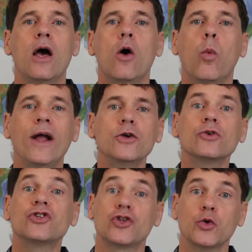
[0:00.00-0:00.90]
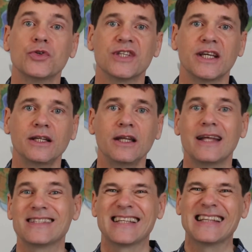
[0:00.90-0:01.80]
When you're choosing,
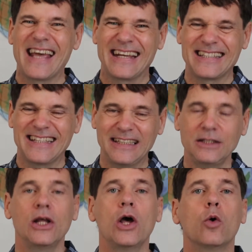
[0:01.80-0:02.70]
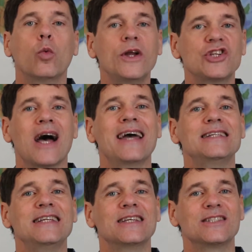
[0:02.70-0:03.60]
selecting which
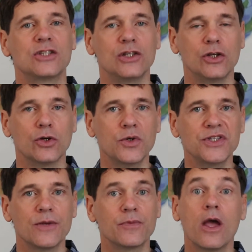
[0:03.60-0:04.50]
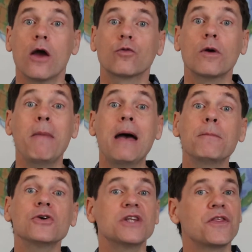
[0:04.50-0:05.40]
ideas to use,
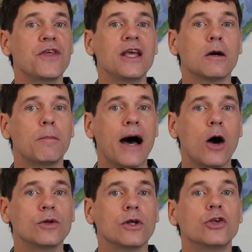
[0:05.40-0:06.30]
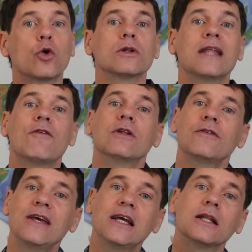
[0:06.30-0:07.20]
remember to think about your level of
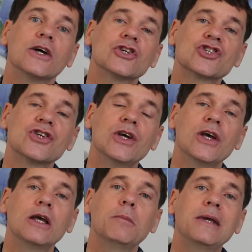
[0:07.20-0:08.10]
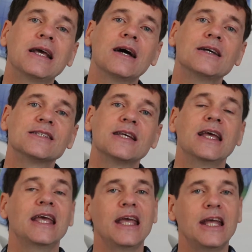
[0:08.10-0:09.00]
English, because
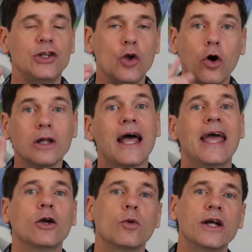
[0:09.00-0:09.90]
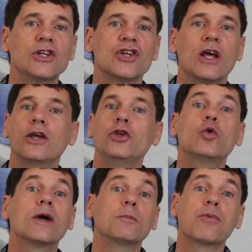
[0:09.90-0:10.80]
in your language you
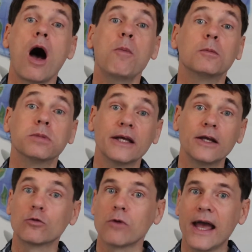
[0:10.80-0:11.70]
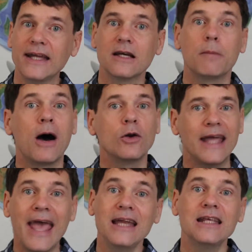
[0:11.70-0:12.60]
can probably write
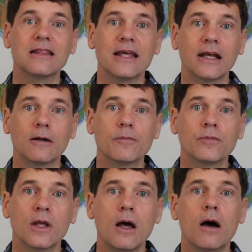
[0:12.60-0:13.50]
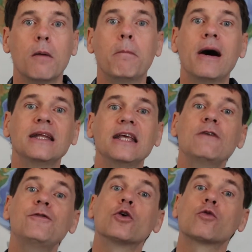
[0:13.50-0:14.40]
about anything. But
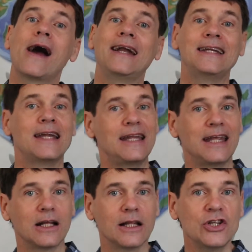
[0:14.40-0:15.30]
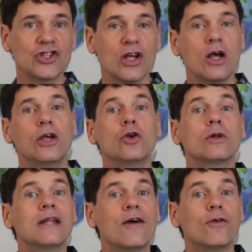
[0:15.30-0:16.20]
if you're writing in English,
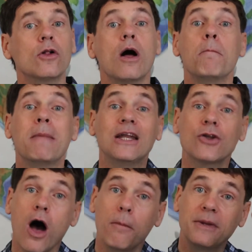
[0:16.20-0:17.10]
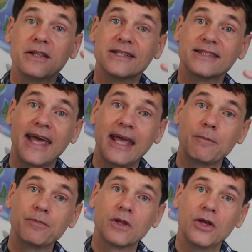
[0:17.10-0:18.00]
your level may not be the
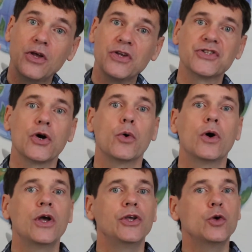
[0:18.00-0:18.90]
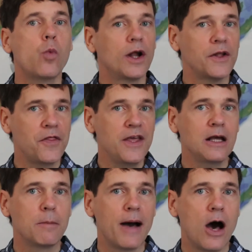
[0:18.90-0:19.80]
same. So you want to think
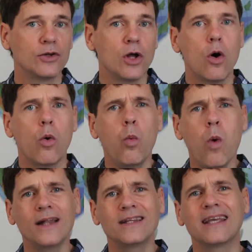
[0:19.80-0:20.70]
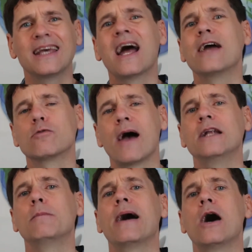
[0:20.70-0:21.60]
about, what can I write
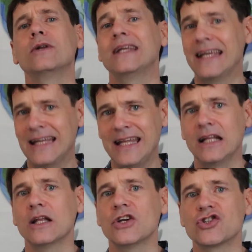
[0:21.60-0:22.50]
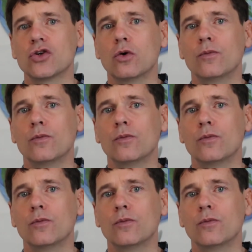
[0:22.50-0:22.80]
about in English?